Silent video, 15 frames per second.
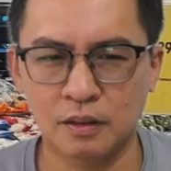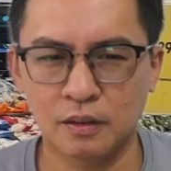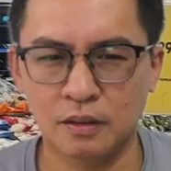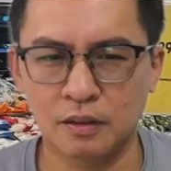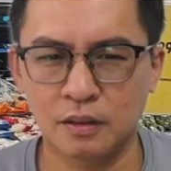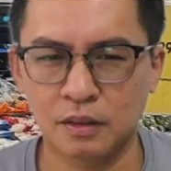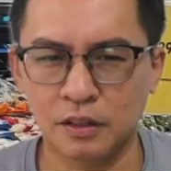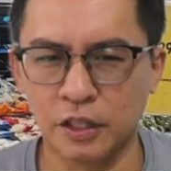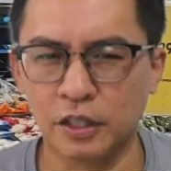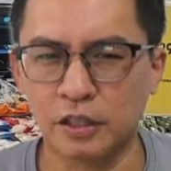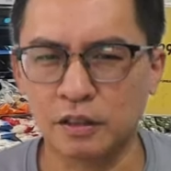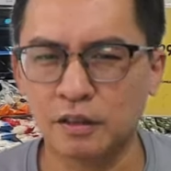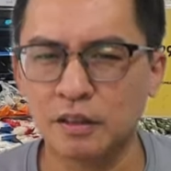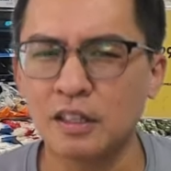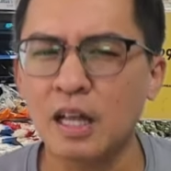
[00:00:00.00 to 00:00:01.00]
Here,
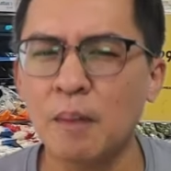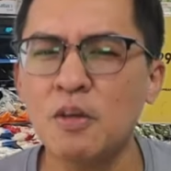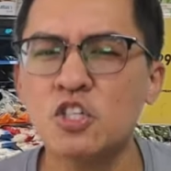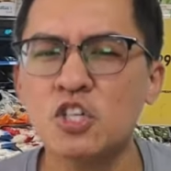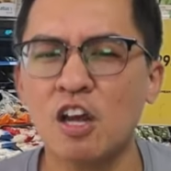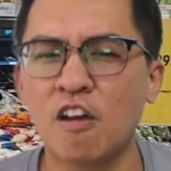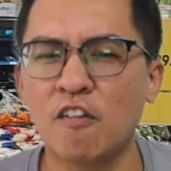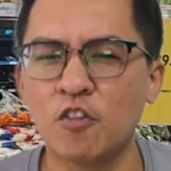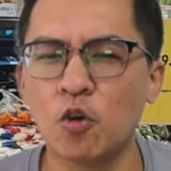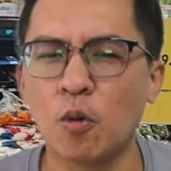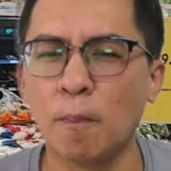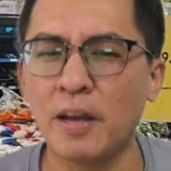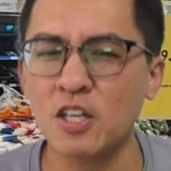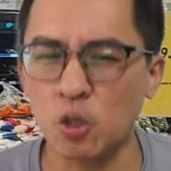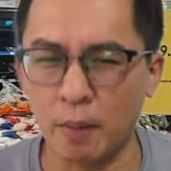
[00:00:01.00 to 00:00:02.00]
let me share with you
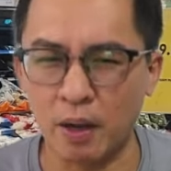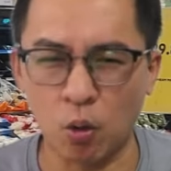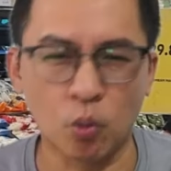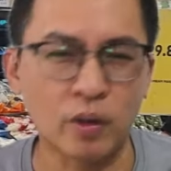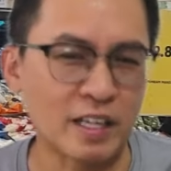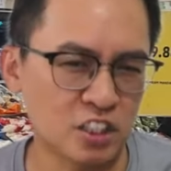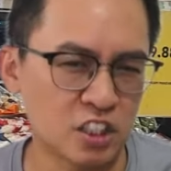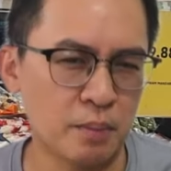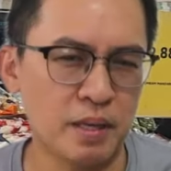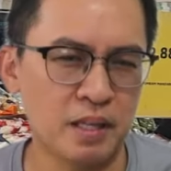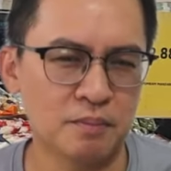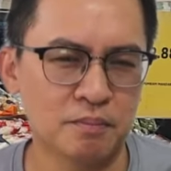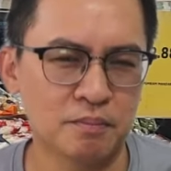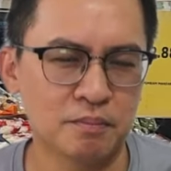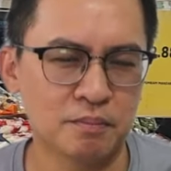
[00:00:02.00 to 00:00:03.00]
based on my own estimate.
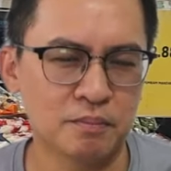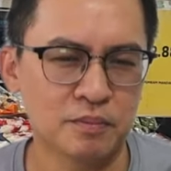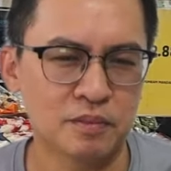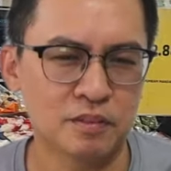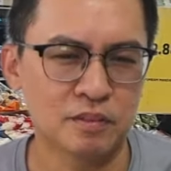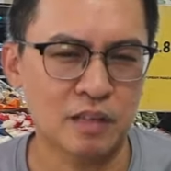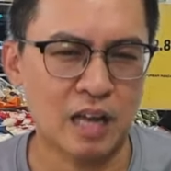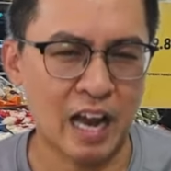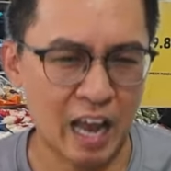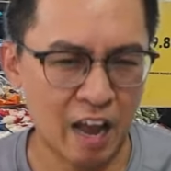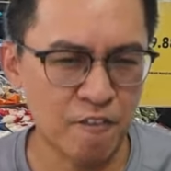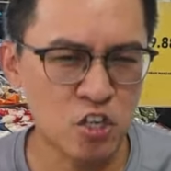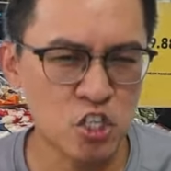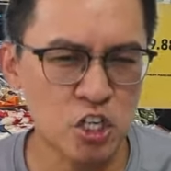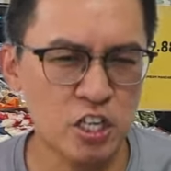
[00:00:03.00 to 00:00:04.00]
I
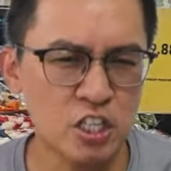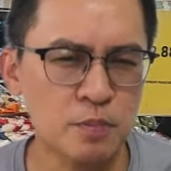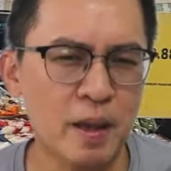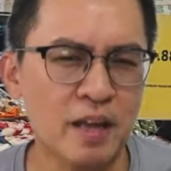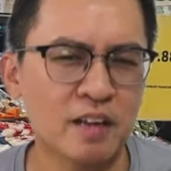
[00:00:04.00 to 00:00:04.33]
averagely spend